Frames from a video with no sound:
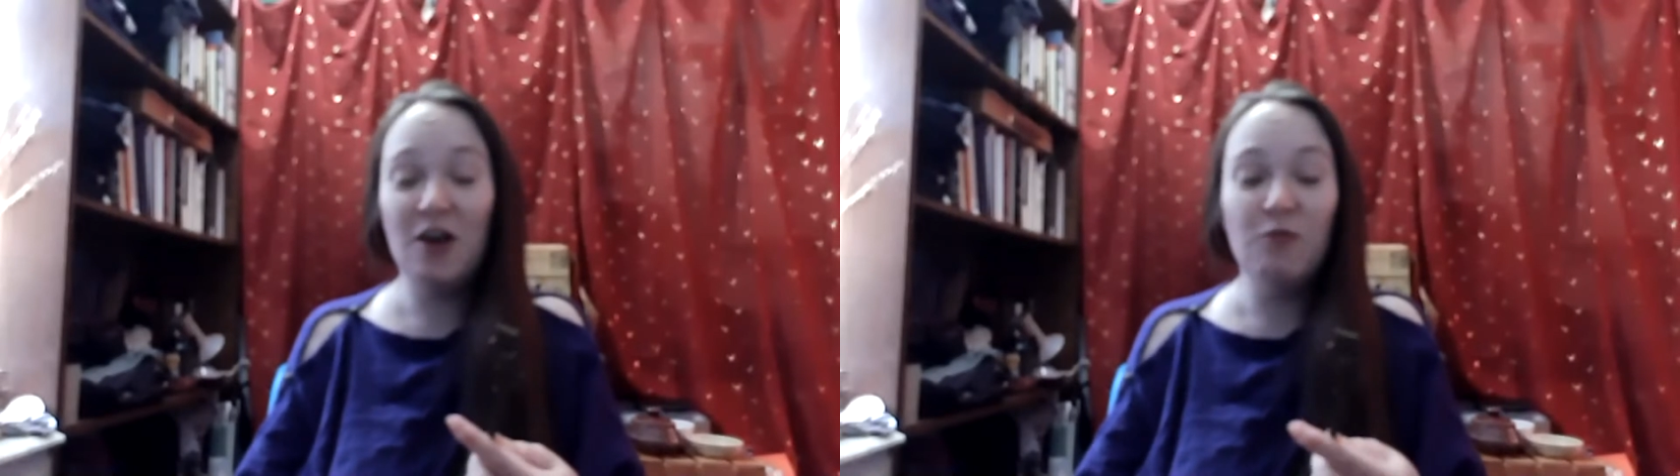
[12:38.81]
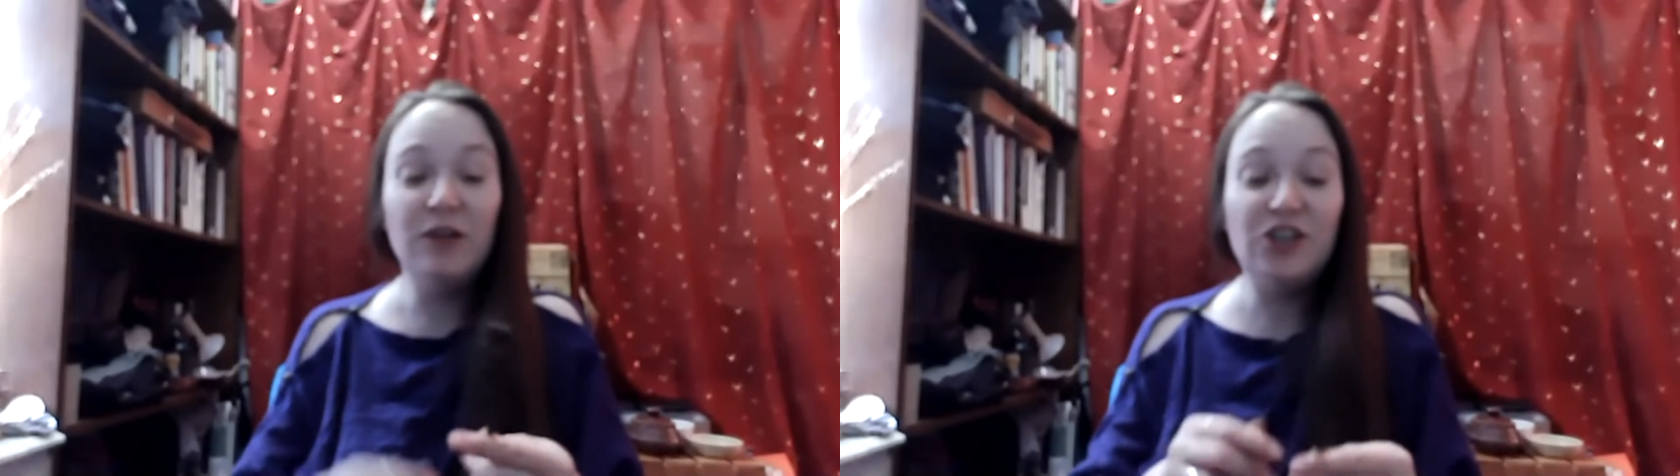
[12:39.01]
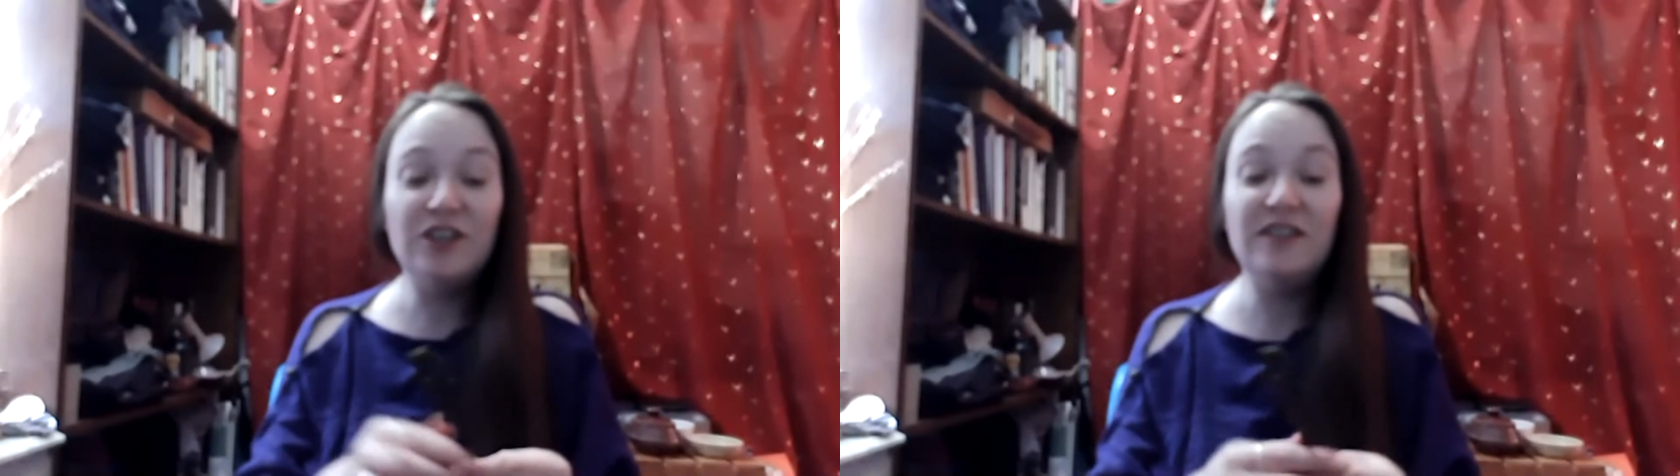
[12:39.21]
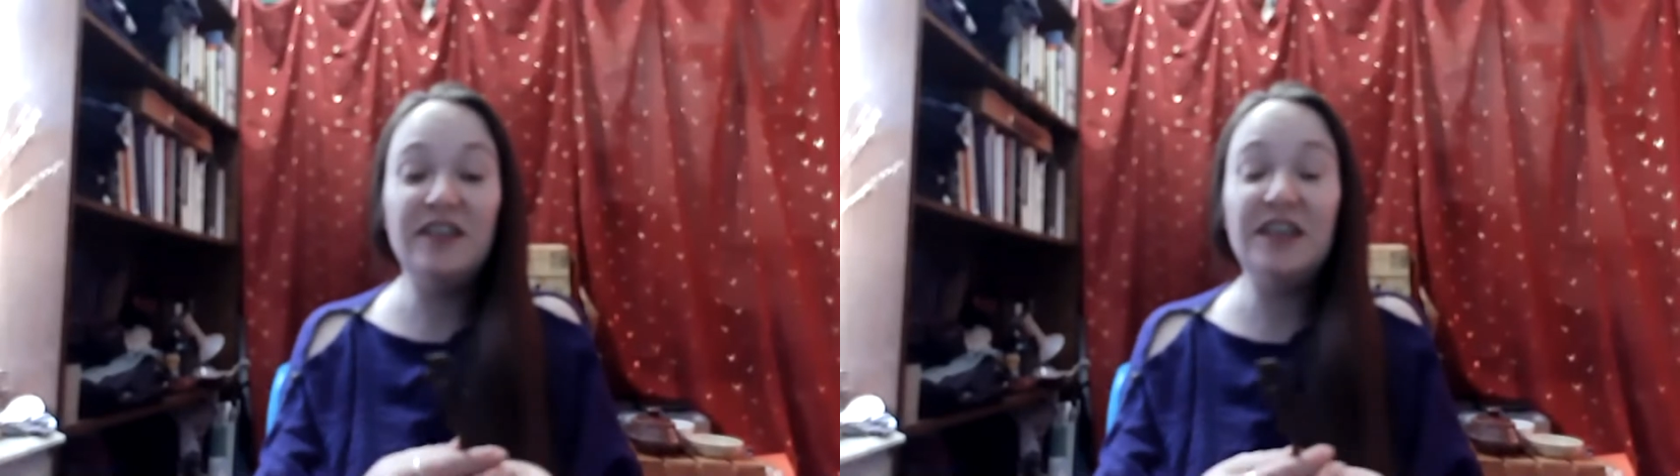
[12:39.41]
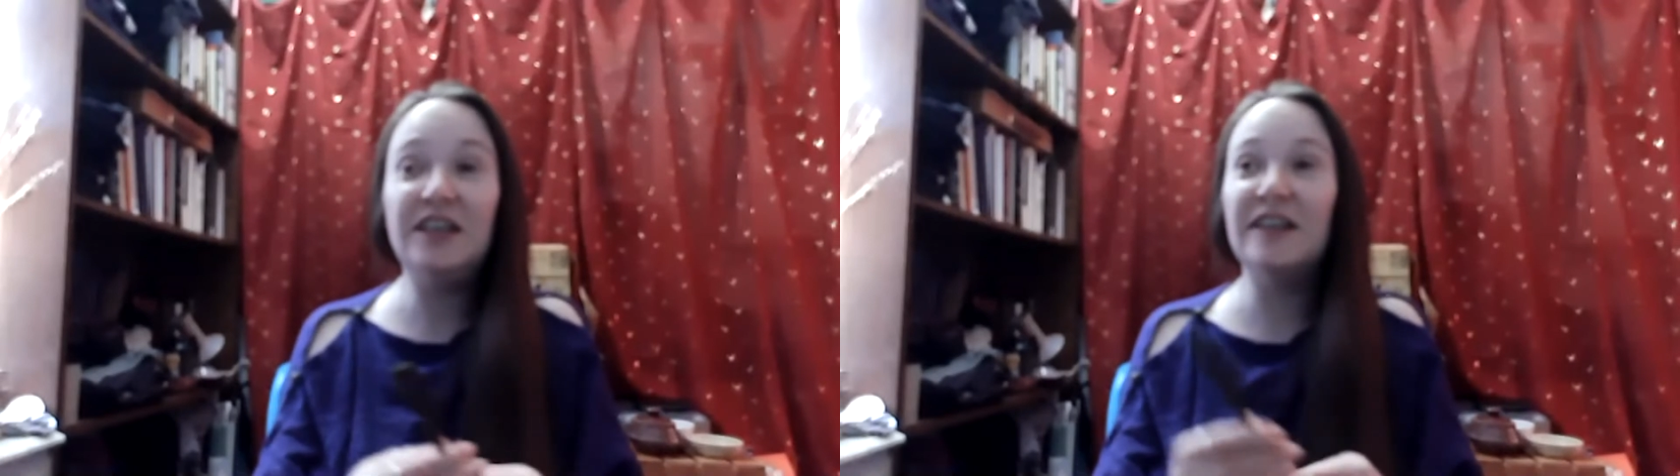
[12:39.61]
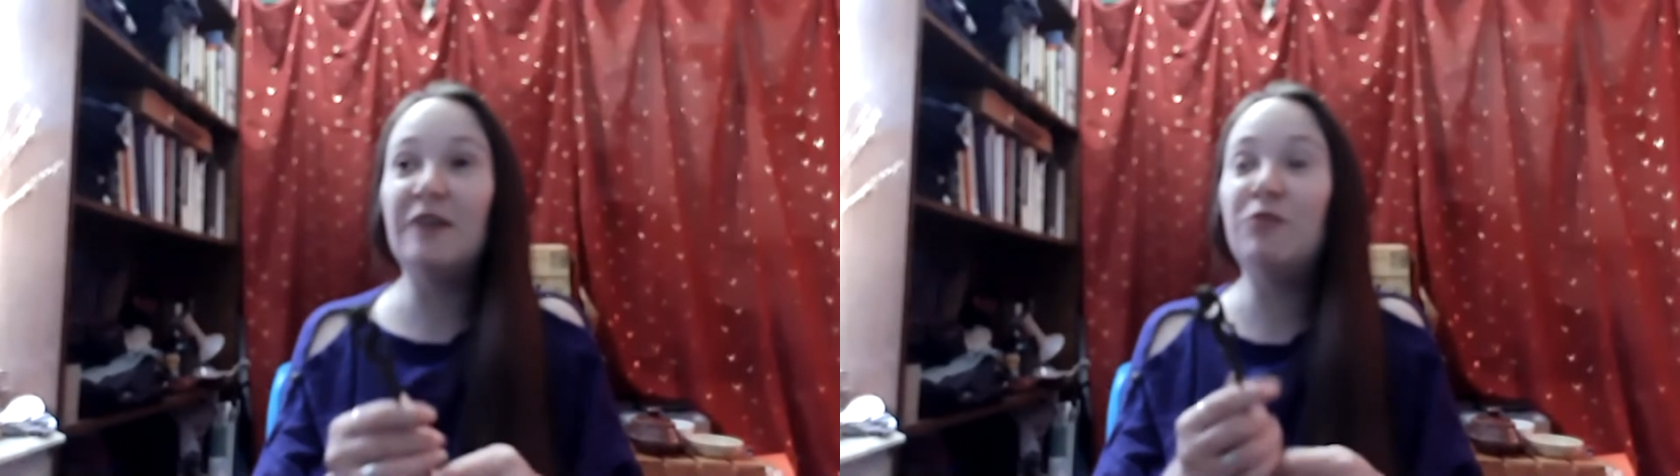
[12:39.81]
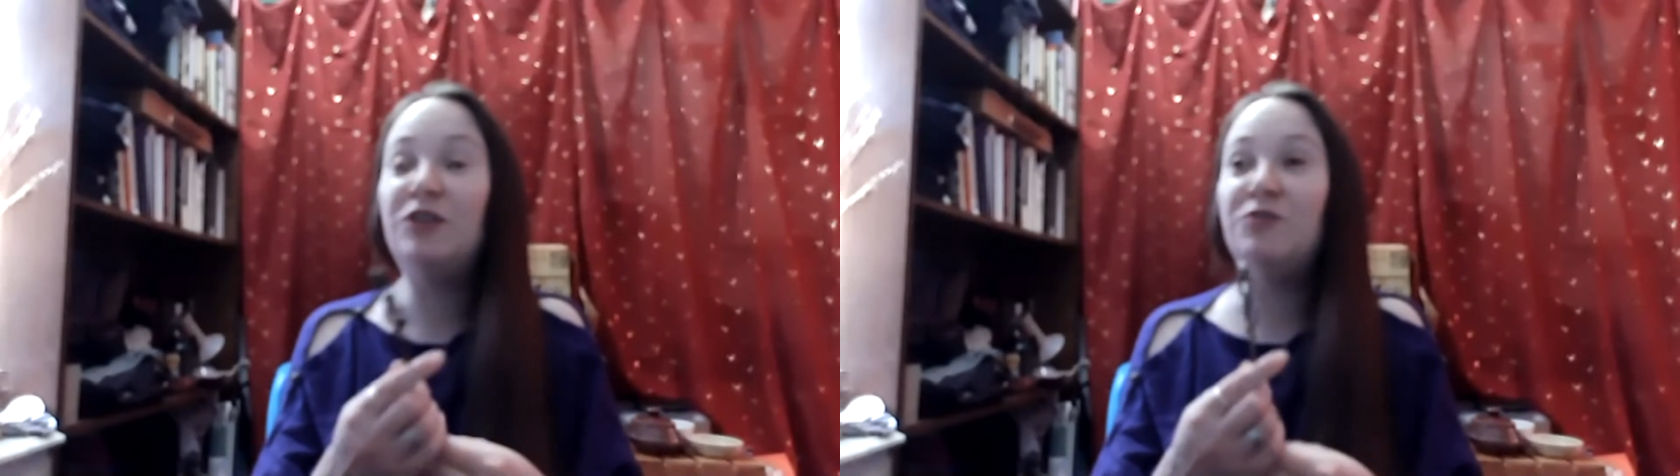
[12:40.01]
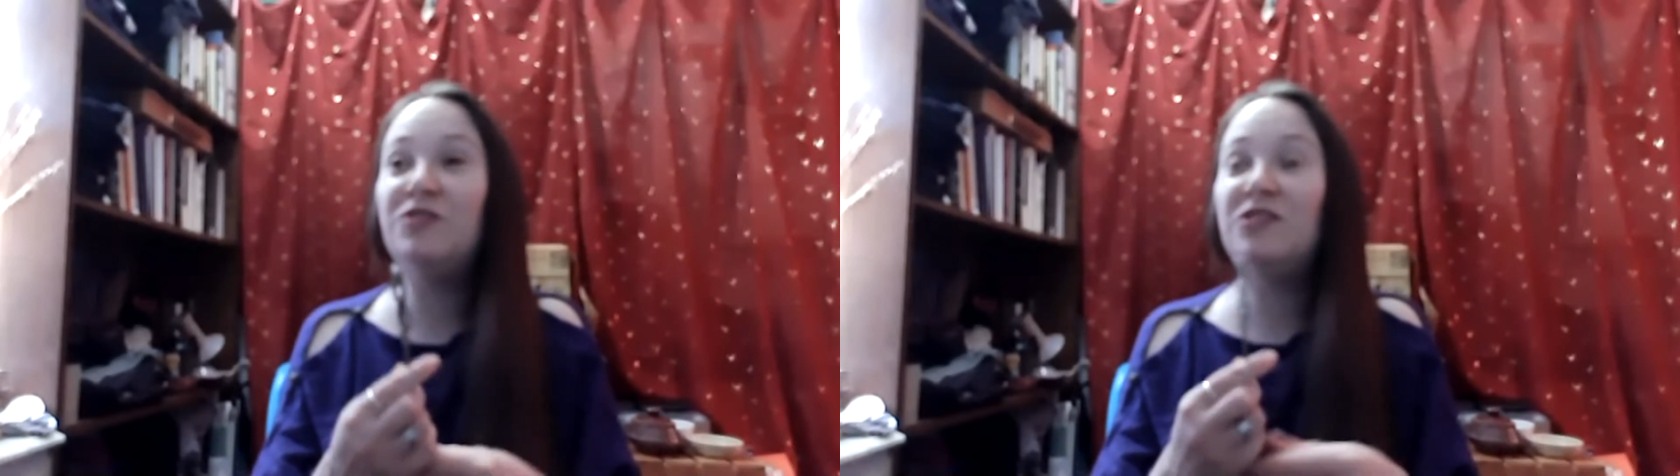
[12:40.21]
which is the, like, when
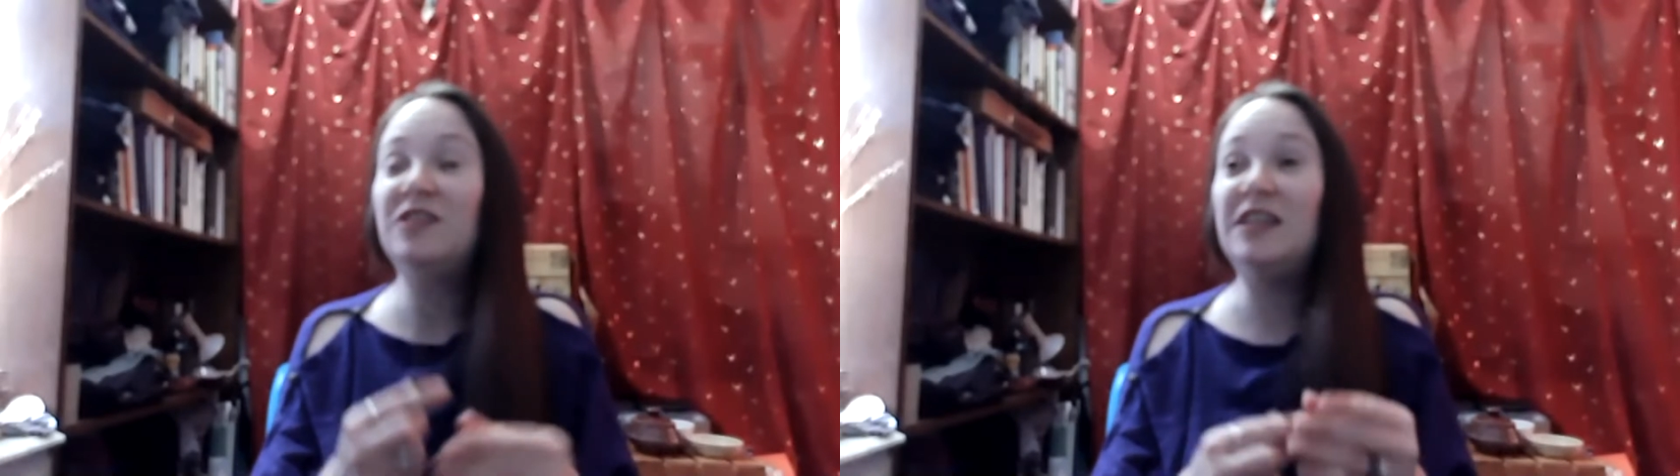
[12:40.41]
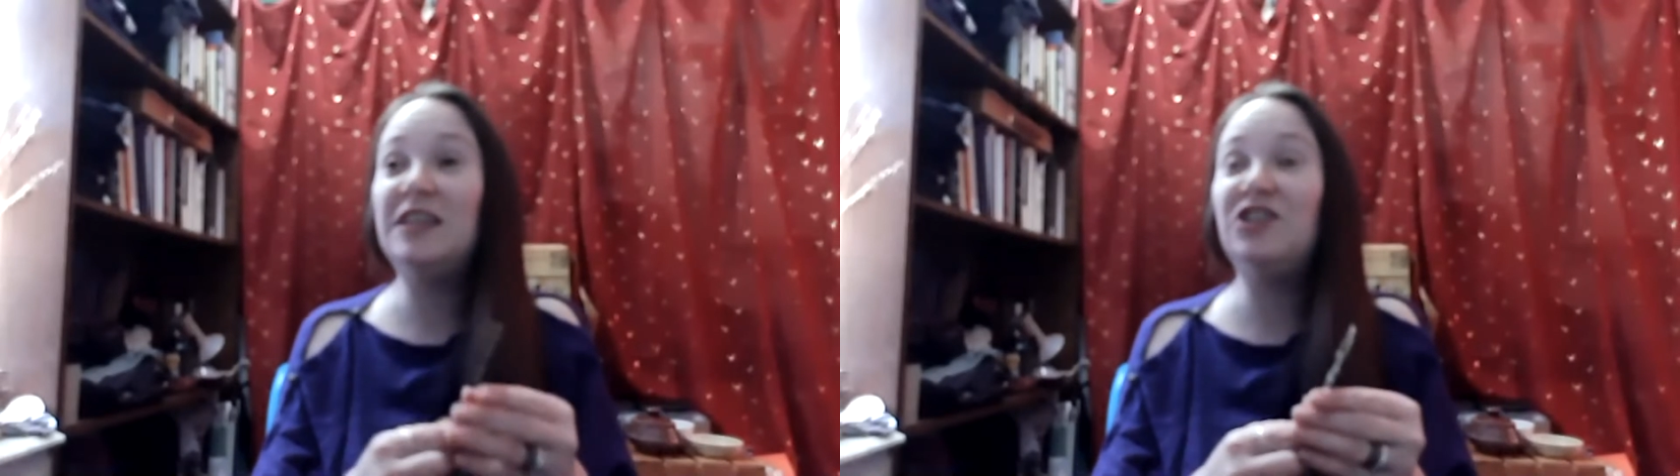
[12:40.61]
you see